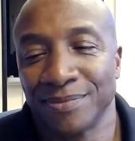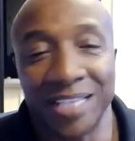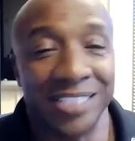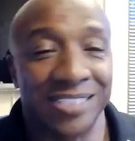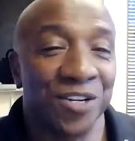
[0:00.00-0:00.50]

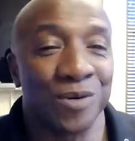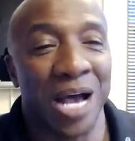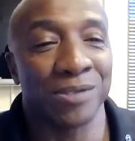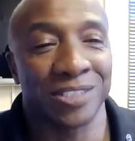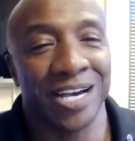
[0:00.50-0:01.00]
At least I know when
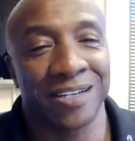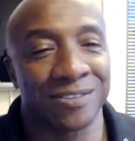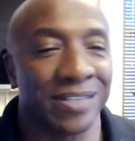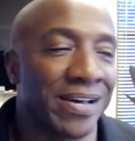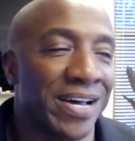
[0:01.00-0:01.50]
I was a child, I
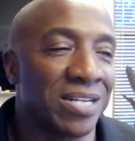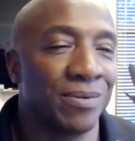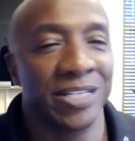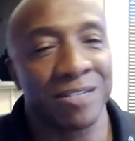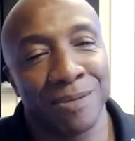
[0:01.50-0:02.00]
was like, I don't
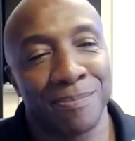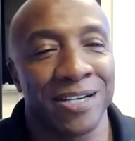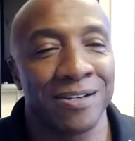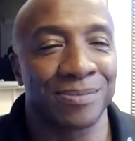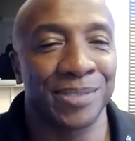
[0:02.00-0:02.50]
want to hear from my
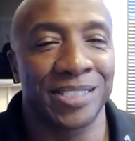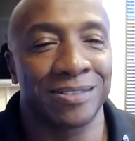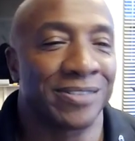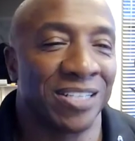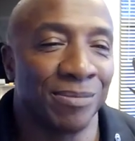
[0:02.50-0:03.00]
parents because
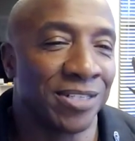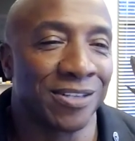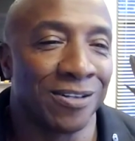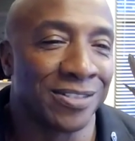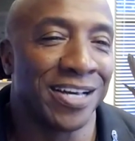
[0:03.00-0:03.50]
they're telling me this
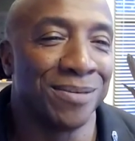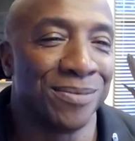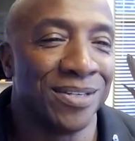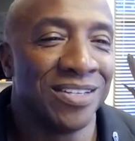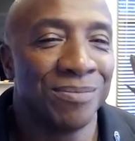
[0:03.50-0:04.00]
all the
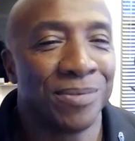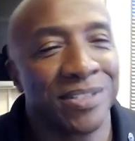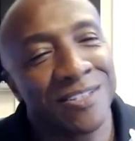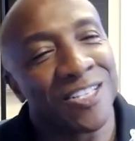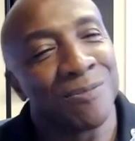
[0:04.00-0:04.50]
time. But
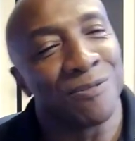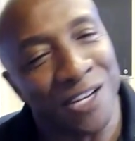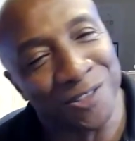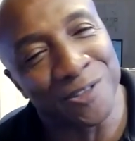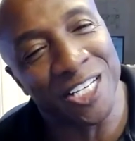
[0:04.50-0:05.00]
then another
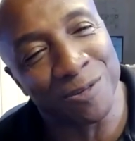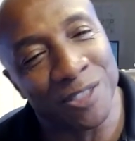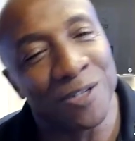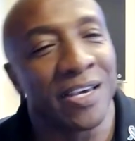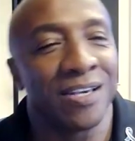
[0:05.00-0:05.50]
professional tells
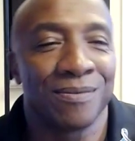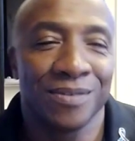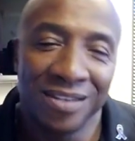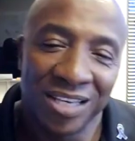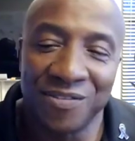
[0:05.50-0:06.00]
me, okay,
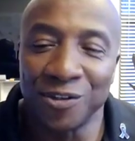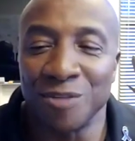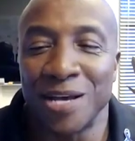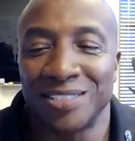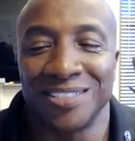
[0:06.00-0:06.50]
even though the
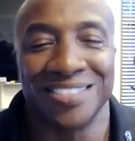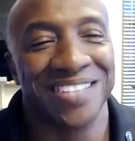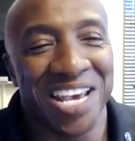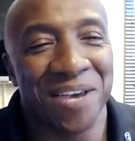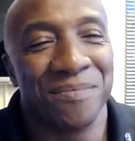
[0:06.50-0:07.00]
message is the
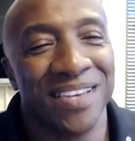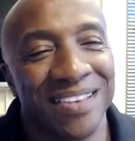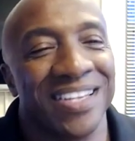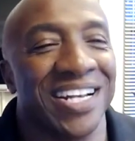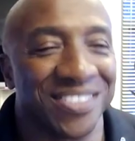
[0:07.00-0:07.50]
same,
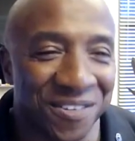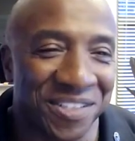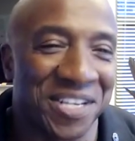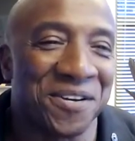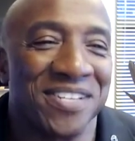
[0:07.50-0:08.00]
then I start
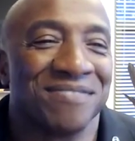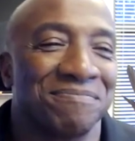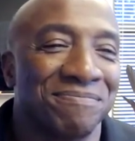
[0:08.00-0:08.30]
to hear it.